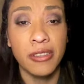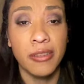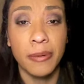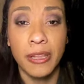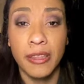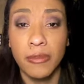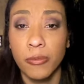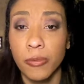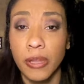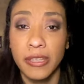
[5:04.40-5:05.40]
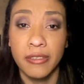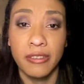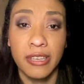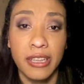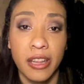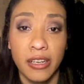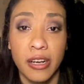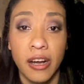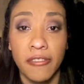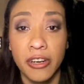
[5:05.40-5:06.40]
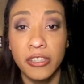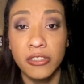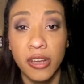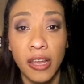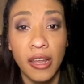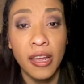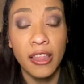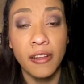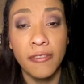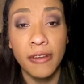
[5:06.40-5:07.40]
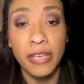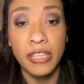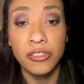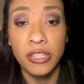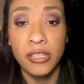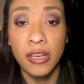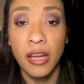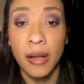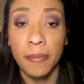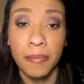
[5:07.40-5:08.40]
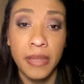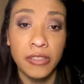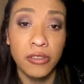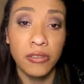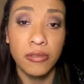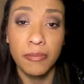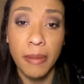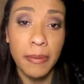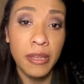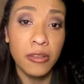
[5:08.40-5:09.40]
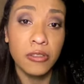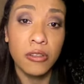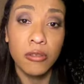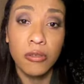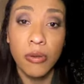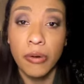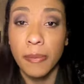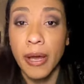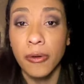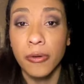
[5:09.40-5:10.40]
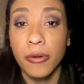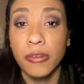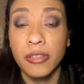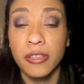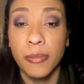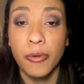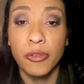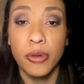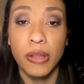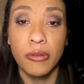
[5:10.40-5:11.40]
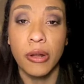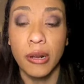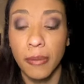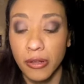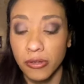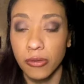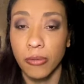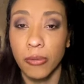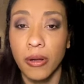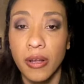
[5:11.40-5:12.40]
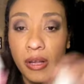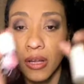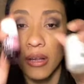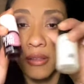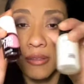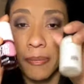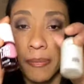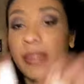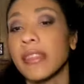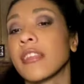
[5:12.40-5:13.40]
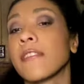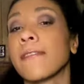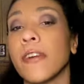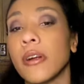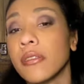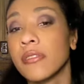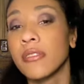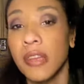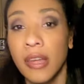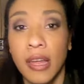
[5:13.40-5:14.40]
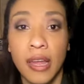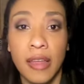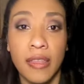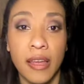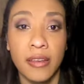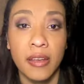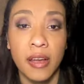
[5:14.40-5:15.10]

on somebody that really doesn't need a lot of coverage in their foundation. They just, maybe you're just throwing a powder or a tinted moisturizer on them. I'll do something like this first, and then